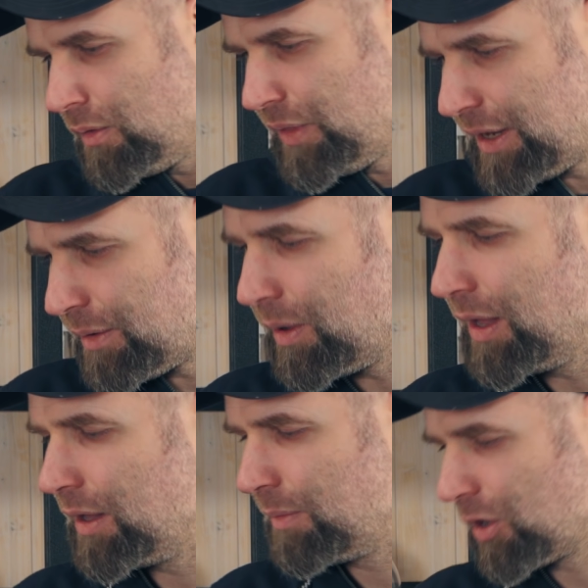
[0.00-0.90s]
There,
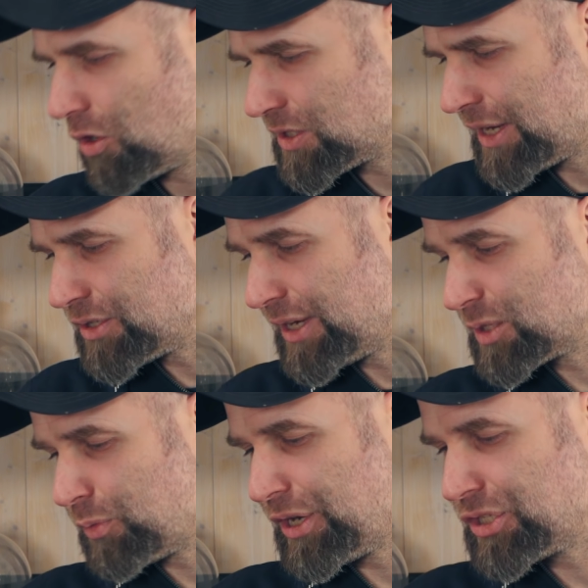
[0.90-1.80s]
because there's an
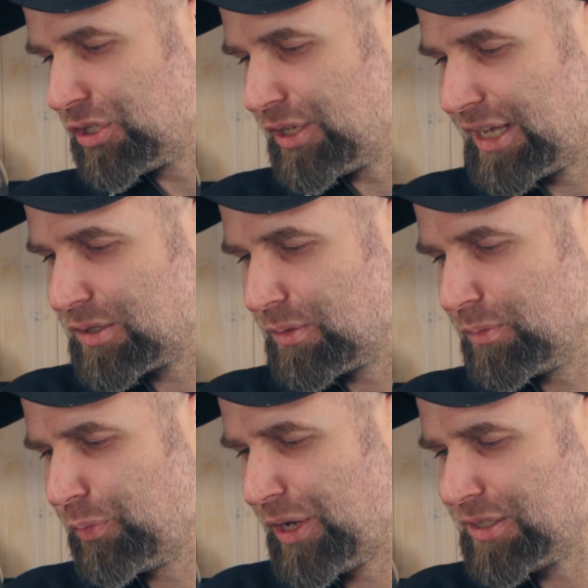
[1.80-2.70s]
expiration date
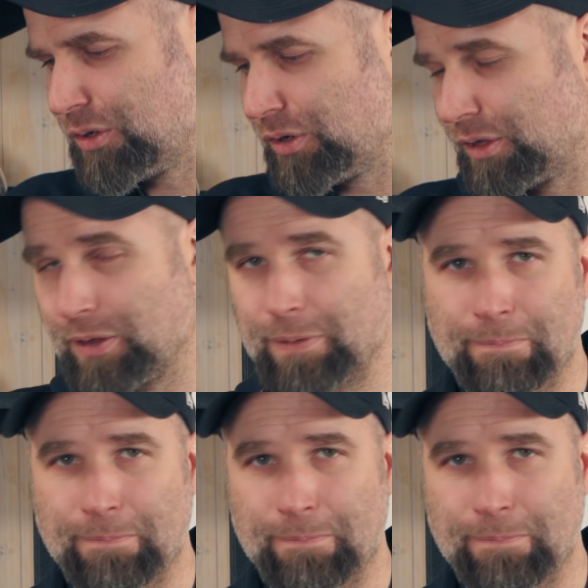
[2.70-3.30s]
printed on it.